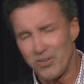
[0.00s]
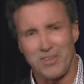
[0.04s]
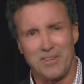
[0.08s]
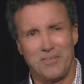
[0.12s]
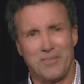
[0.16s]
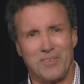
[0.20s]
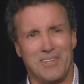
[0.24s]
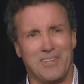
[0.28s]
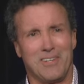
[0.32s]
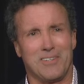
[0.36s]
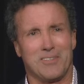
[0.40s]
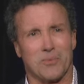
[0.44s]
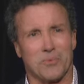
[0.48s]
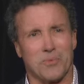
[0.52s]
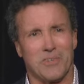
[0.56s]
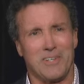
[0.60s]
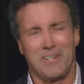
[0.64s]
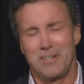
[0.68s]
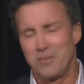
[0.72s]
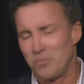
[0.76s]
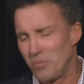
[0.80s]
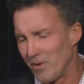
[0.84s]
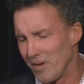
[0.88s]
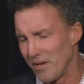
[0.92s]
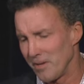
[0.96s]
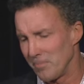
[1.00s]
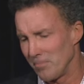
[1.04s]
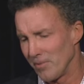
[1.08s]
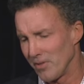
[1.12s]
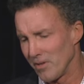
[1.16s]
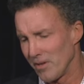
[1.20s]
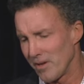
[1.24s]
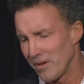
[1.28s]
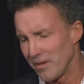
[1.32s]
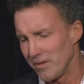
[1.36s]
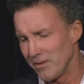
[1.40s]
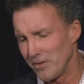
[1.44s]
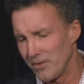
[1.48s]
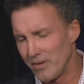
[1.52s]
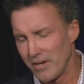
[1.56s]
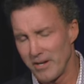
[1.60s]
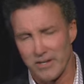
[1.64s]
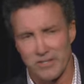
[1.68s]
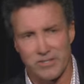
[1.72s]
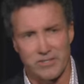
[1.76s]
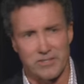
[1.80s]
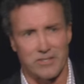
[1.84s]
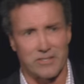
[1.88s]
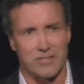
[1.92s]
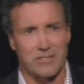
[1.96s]
don't even need to read what Mladenow
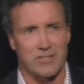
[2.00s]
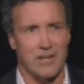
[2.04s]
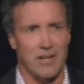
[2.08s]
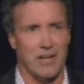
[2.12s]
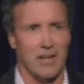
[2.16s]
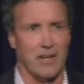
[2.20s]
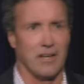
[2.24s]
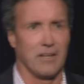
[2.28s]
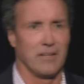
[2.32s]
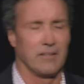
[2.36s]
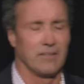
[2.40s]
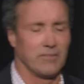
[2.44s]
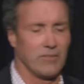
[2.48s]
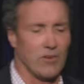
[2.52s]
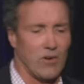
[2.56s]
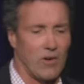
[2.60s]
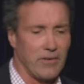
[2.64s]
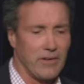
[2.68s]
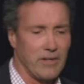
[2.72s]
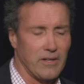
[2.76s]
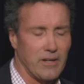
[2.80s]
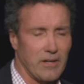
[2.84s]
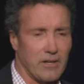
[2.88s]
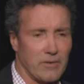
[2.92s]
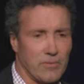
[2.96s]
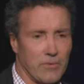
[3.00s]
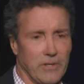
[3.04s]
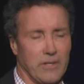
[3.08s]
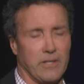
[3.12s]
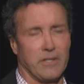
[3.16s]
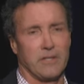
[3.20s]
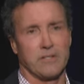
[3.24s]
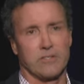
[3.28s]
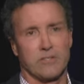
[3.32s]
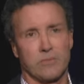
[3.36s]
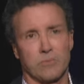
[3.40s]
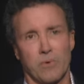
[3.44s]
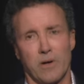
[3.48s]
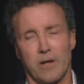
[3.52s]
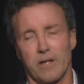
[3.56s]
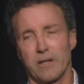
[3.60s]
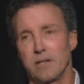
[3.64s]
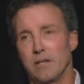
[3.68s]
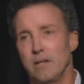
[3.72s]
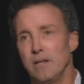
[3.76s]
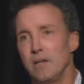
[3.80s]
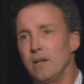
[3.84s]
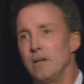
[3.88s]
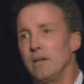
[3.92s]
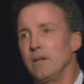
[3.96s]
has to say. All you got to read is
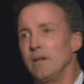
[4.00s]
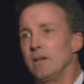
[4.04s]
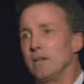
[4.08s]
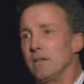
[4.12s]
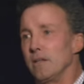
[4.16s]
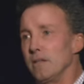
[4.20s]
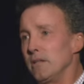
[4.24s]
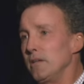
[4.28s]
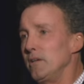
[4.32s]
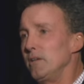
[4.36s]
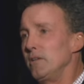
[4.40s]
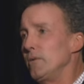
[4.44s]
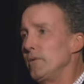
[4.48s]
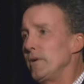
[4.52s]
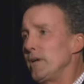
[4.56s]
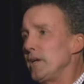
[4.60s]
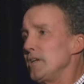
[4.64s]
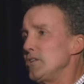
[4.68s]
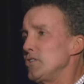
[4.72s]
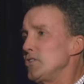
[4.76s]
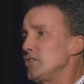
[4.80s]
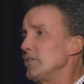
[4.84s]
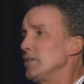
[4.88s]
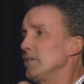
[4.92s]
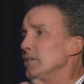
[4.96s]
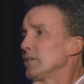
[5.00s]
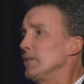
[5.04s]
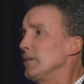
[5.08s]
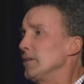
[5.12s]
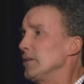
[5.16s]
what the New Age